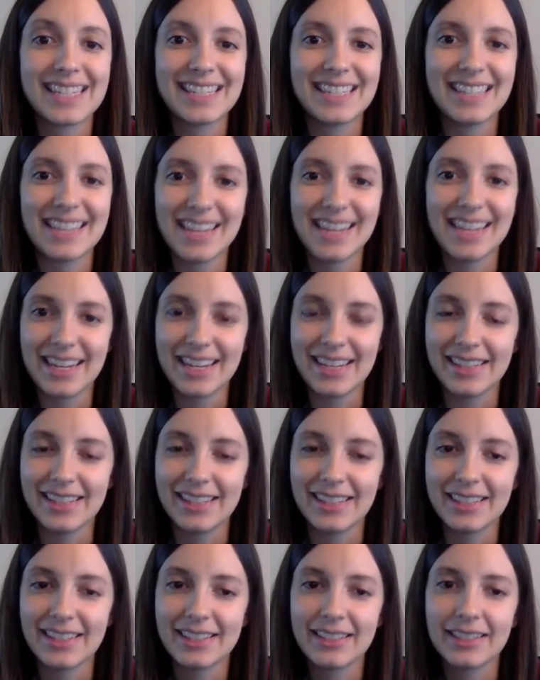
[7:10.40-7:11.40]

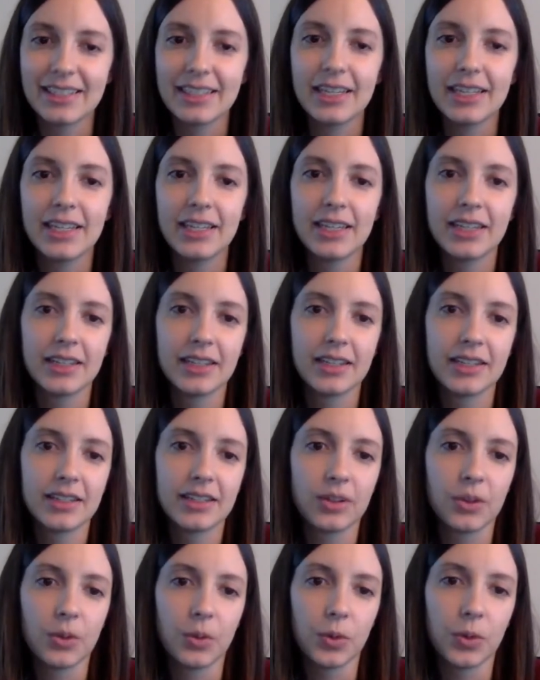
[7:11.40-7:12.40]
Seeds.
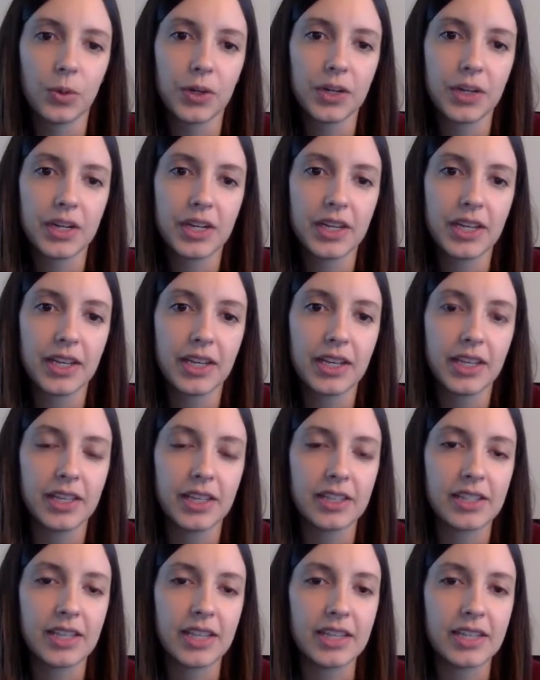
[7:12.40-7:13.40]
Corn
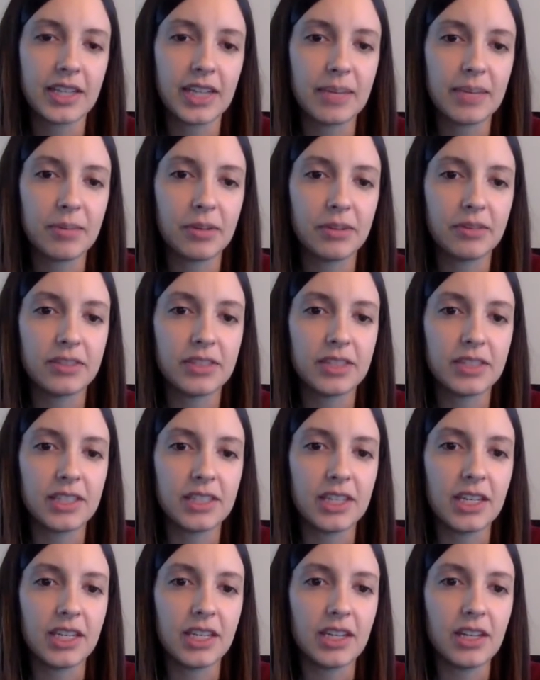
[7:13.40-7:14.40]
is a type of
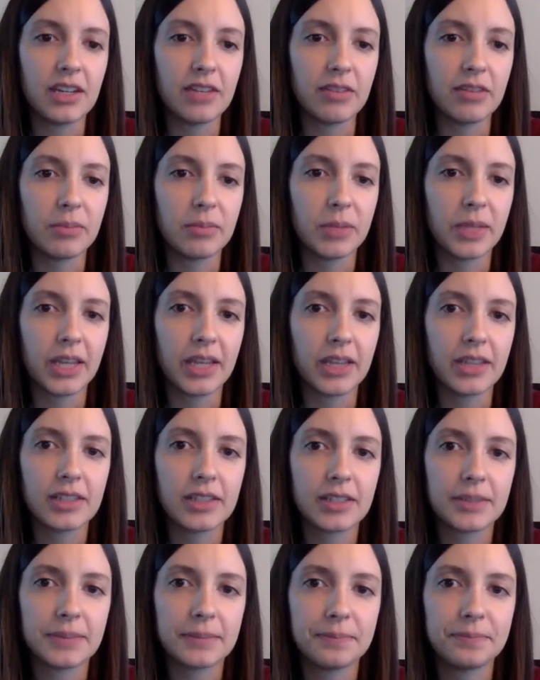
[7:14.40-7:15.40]
seed of the
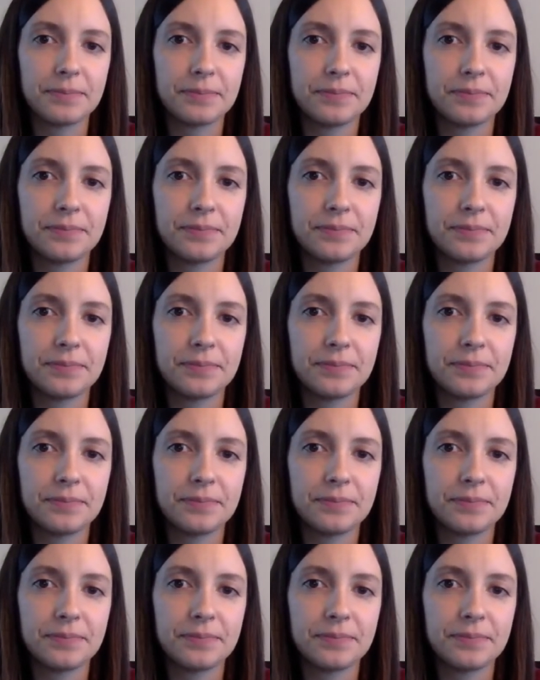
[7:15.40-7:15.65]
plant.